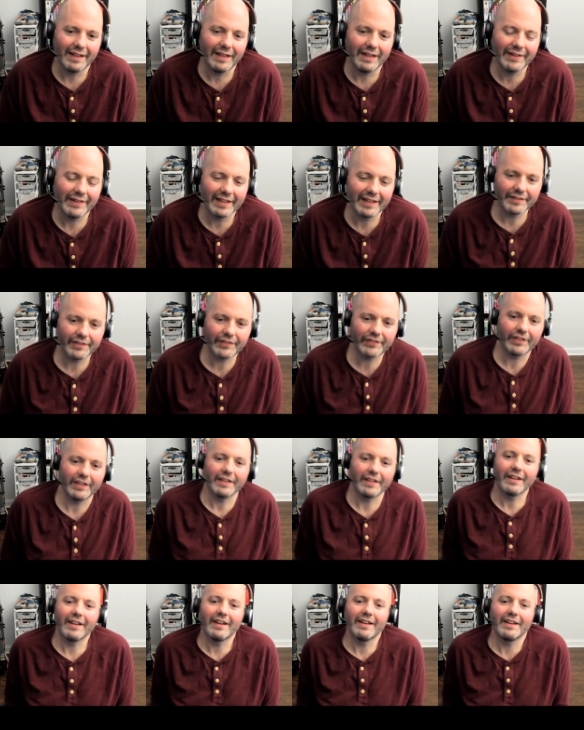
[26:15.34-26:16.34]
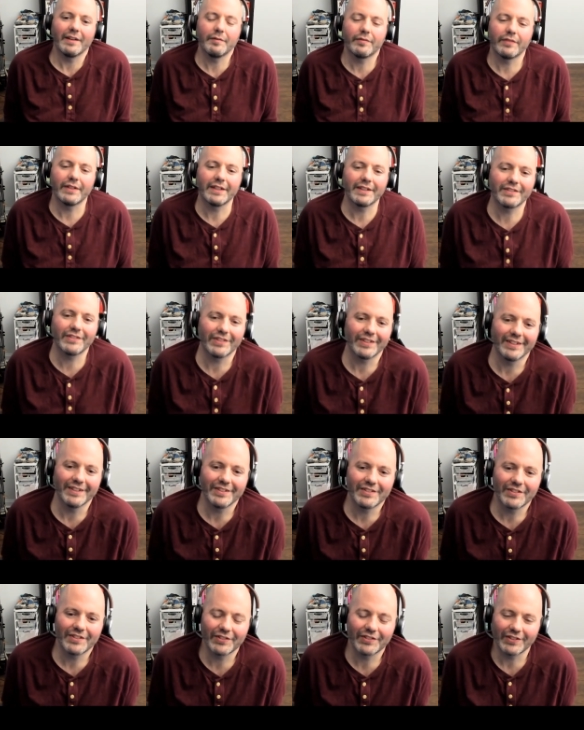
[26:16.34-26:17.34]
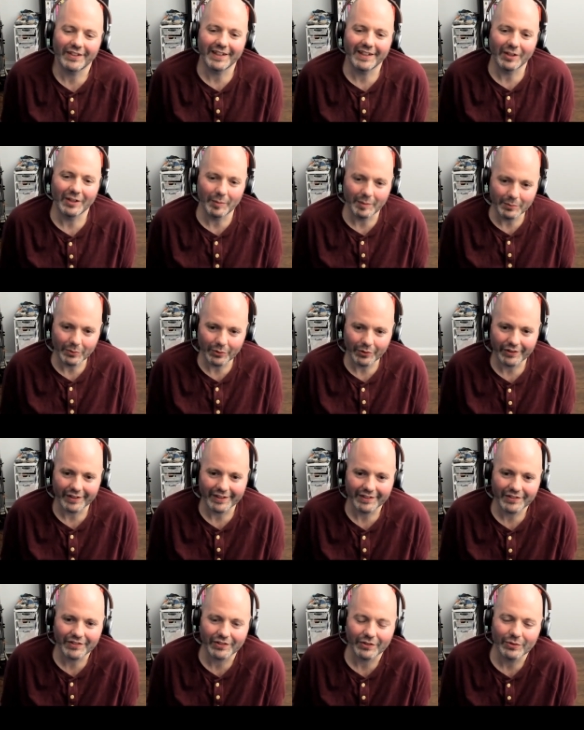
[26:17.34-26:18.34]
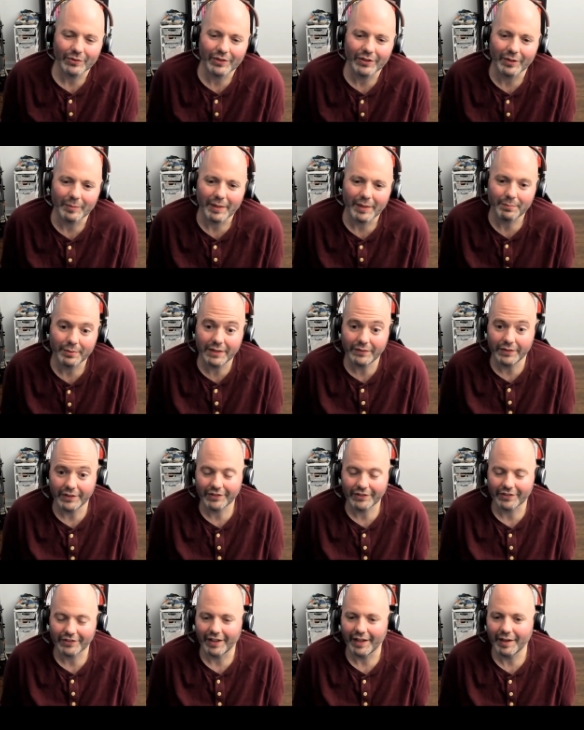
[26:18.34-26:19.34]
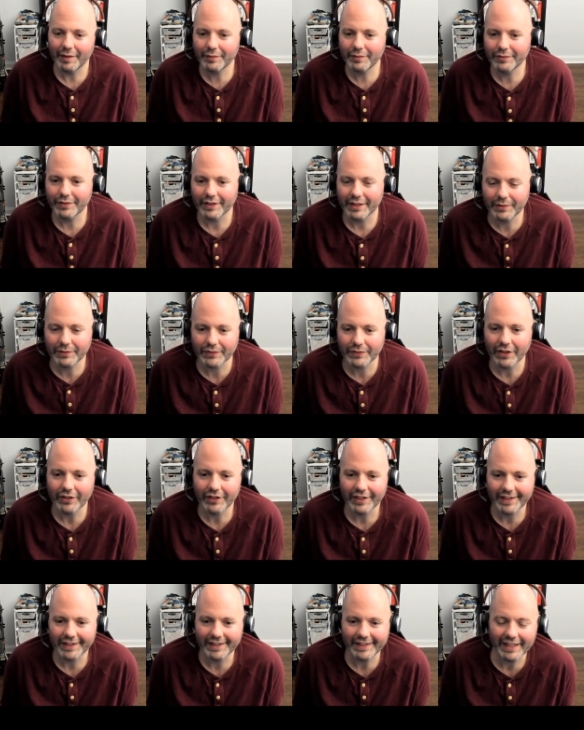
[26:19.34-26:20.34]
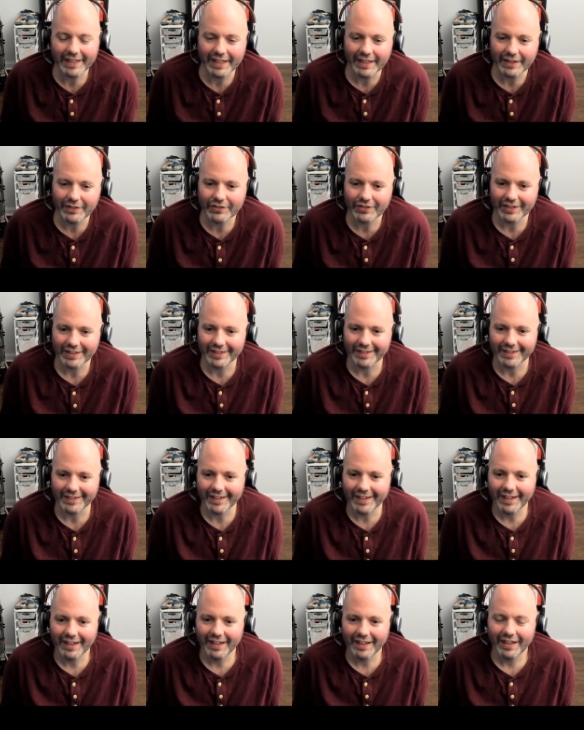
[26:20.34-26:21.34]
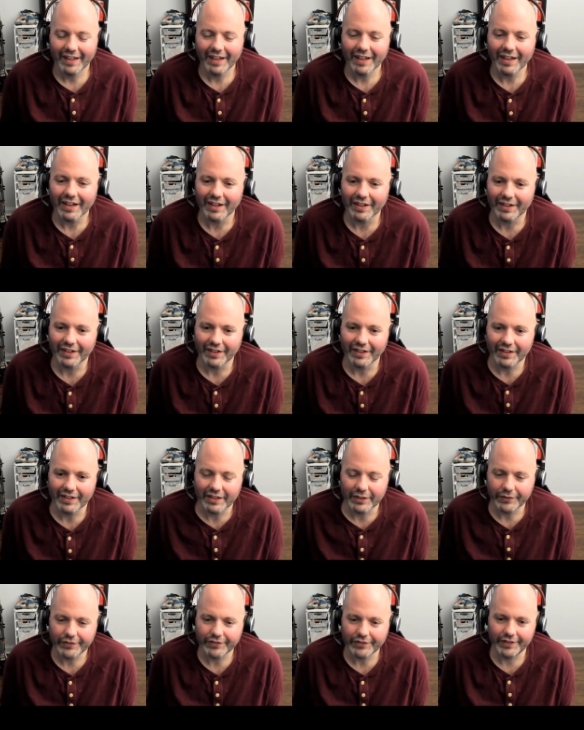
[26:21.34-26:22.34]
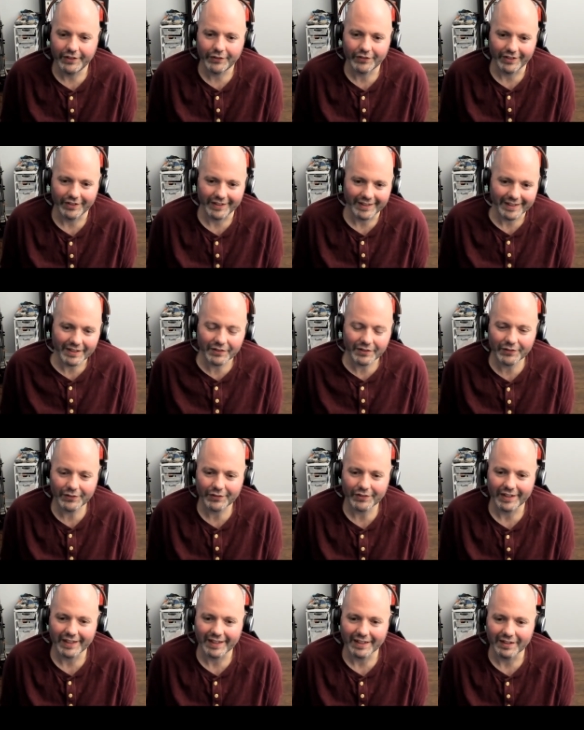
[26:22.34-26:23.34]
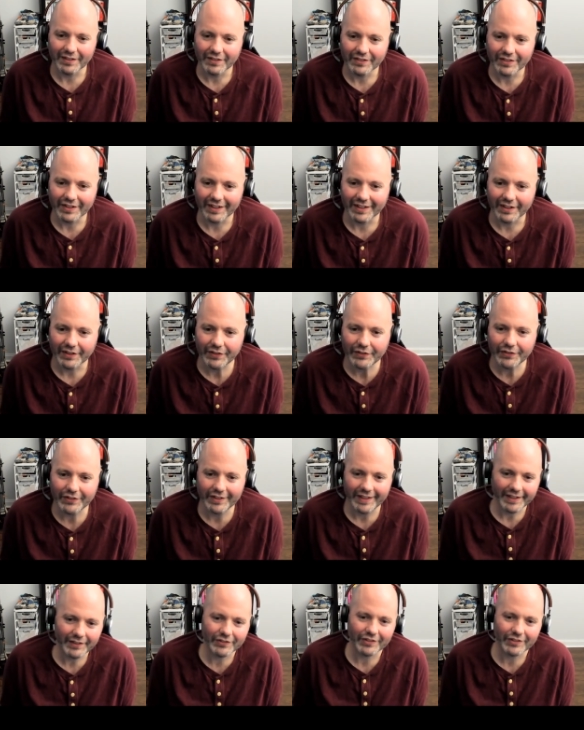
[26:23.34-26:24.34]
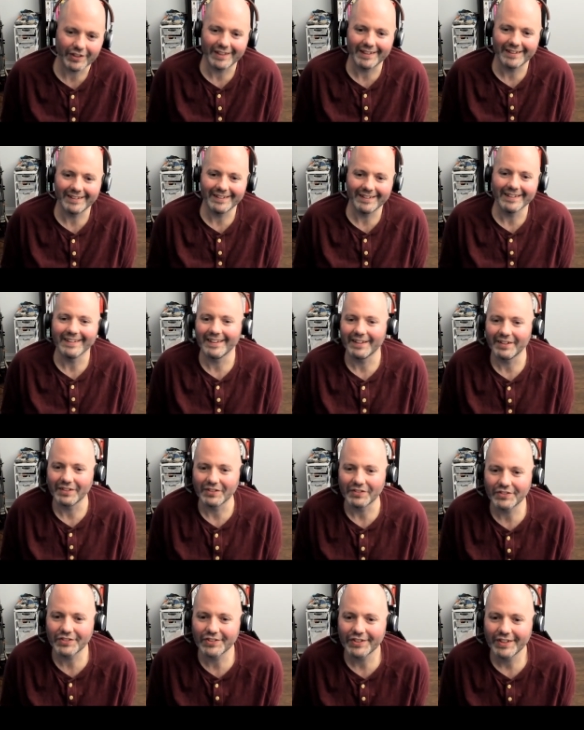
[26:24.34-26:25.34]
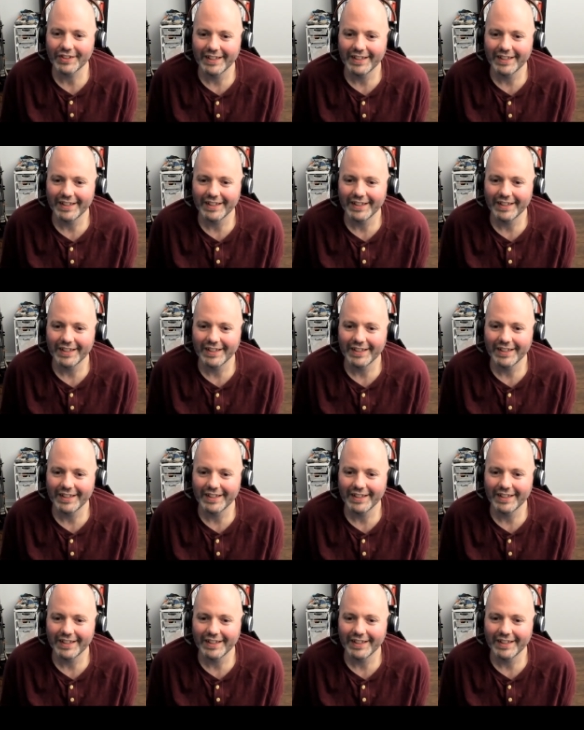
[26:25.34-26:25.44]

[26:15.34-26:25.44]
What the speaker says: would like to see it. In fact, just to add a little bit more there. So, in my previous life, I was very engaged in, C6 and CXL and